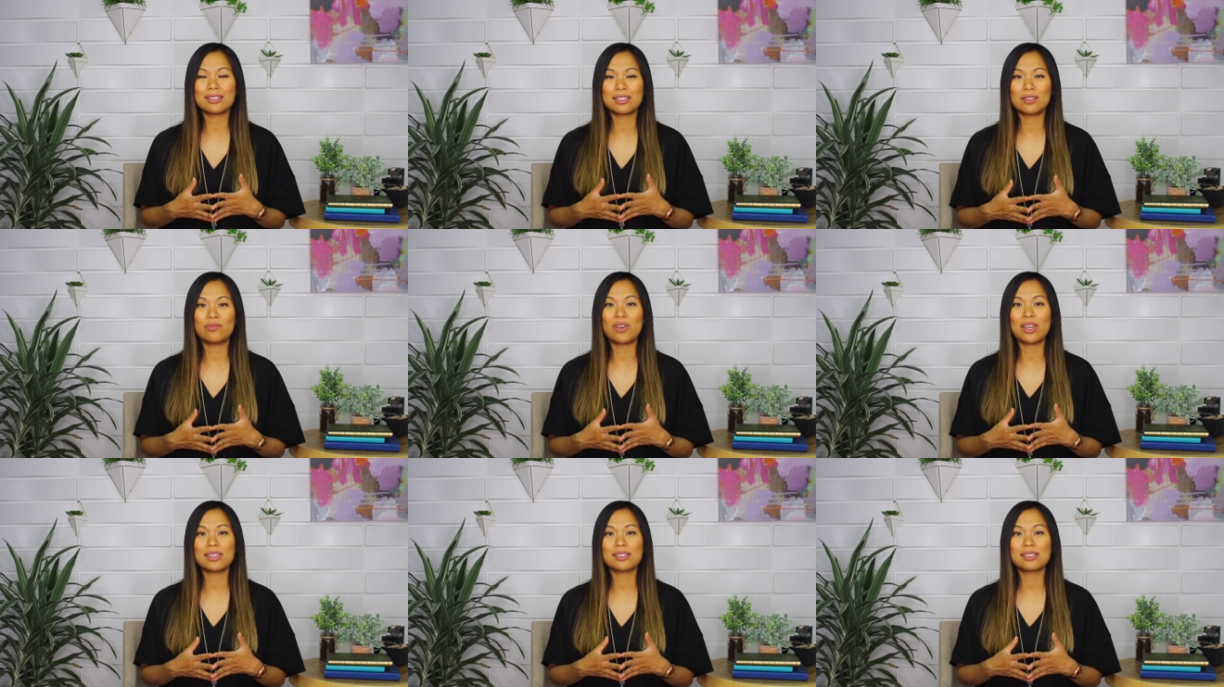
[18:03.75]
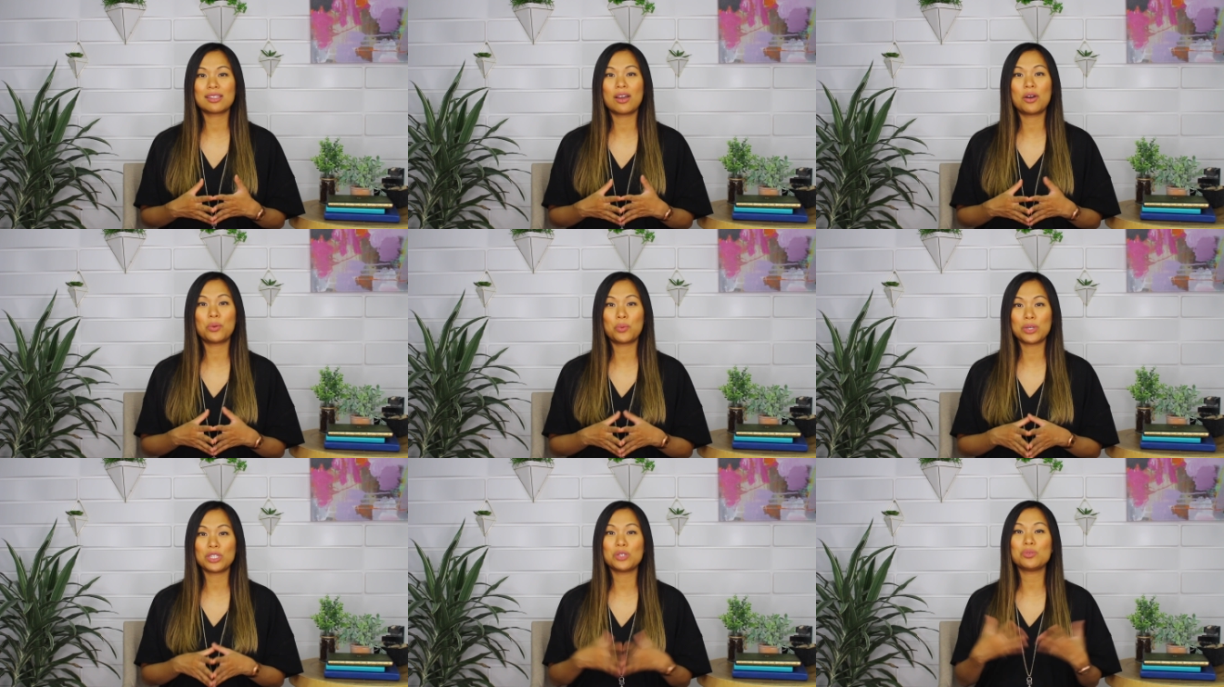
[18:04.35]
its advice
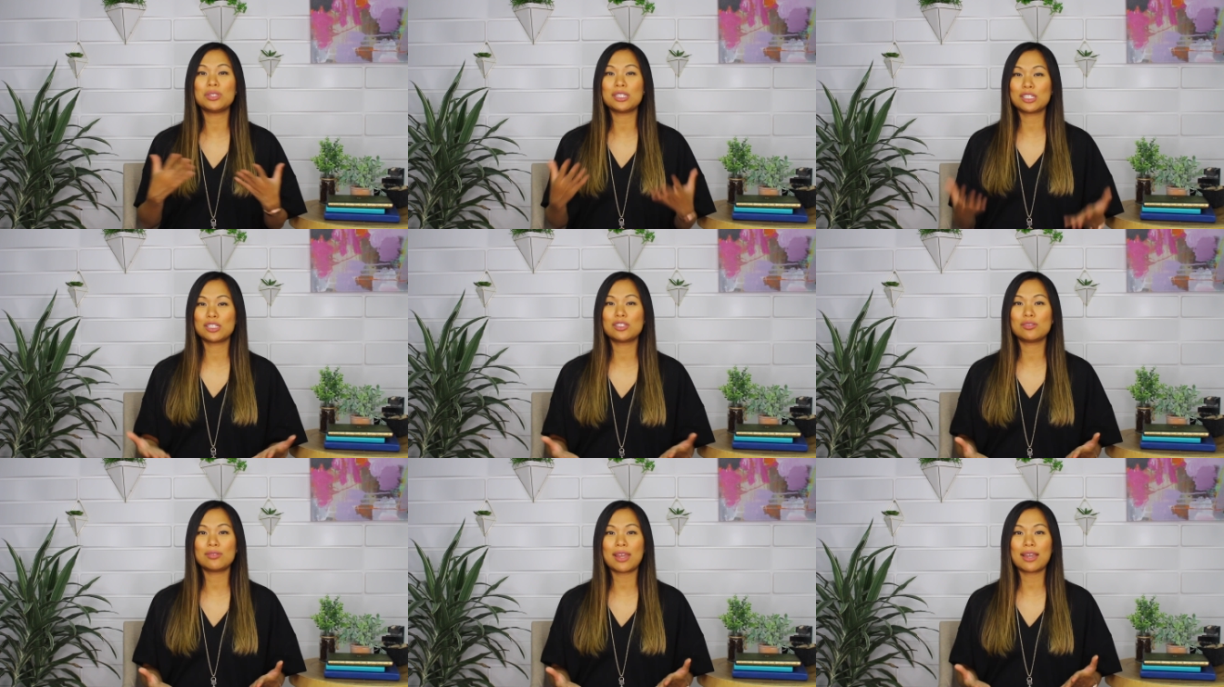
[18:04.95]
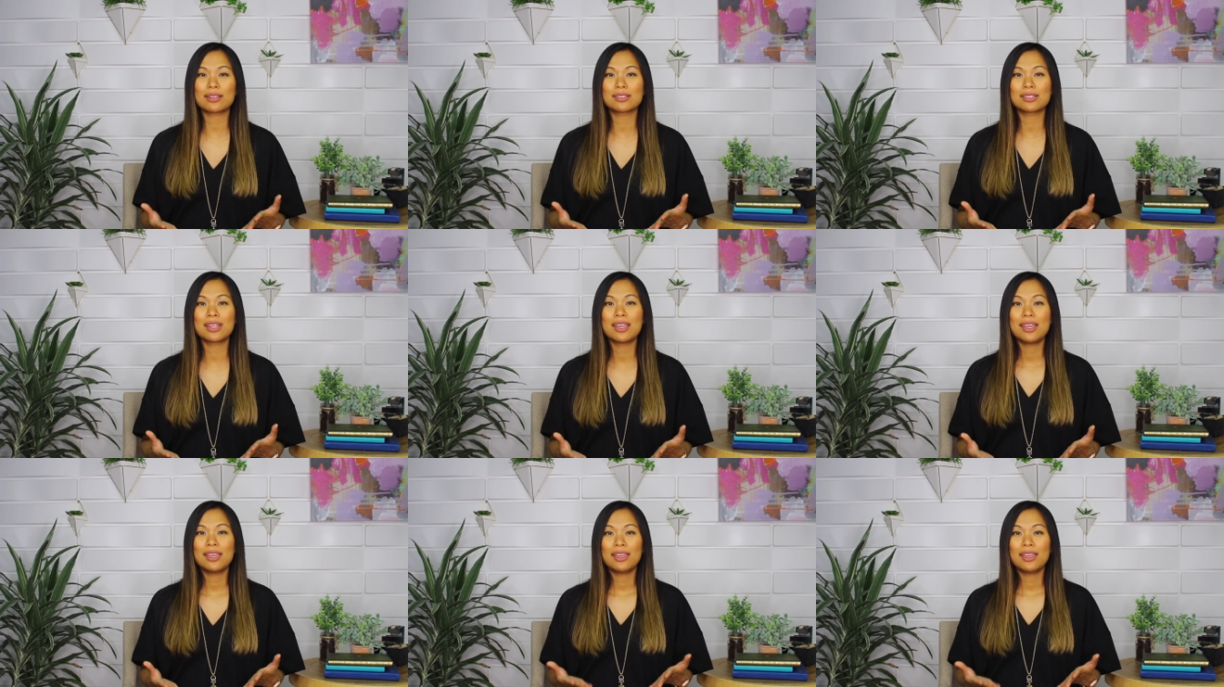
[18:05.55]
on what you need to do next.